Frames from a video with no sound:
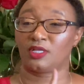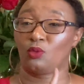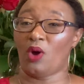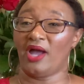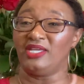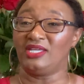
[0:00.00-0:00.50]
and
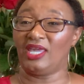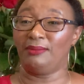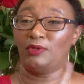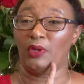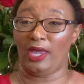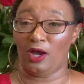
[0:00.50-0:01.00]
why he came
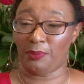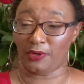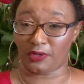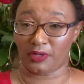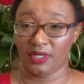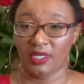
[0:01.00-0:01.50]
to help
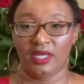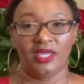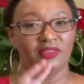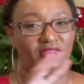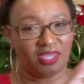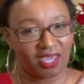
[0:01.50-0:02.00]
her.
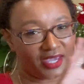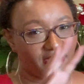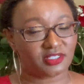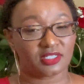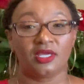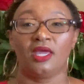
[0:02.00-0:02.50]
In the
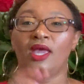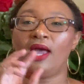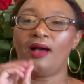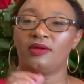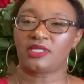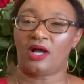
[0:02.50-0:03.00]
end,
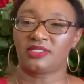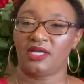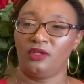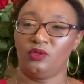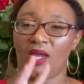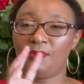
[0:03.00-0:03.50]
I'll
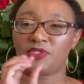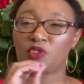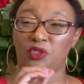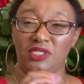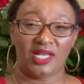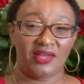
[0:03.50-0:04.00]
tell you,
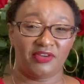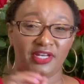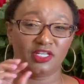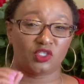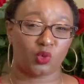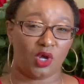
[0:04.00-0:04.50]
episode 11
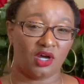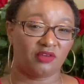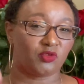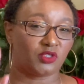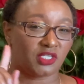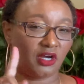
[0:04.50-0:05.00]
and 12
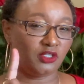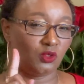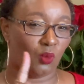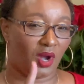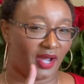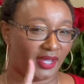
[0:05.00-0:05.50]
will tell you
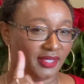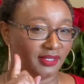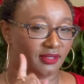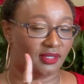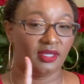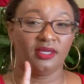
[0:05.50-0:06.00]
why
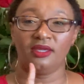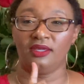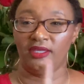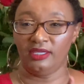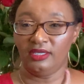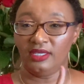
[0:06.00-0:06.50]

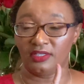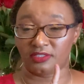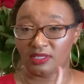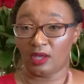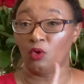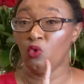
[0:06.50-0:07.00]
he is
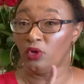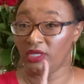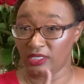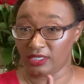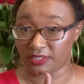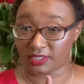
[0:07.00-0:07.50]
who
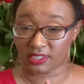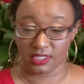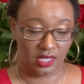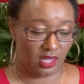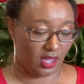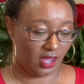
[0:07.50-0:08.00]
he is,
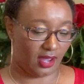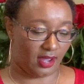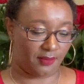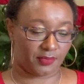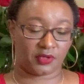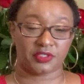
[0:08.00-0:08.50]

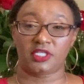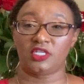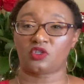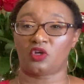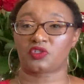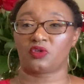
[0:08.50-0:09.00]
because he's
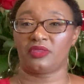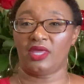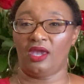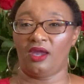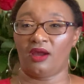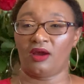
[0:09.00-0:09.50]
also
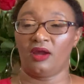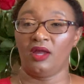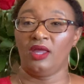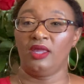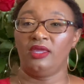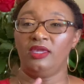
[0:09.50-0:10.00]
there.
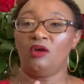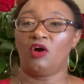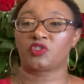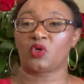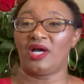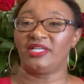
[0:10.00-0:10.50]
He
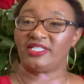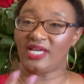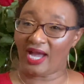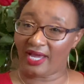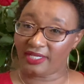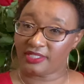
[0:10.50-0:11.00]
also had
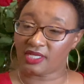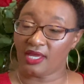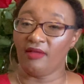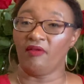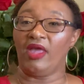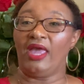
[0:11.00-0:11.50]
died,
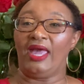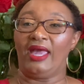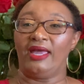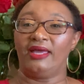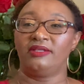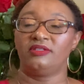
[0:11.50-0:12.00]

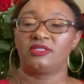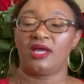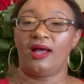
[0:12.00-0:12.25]
and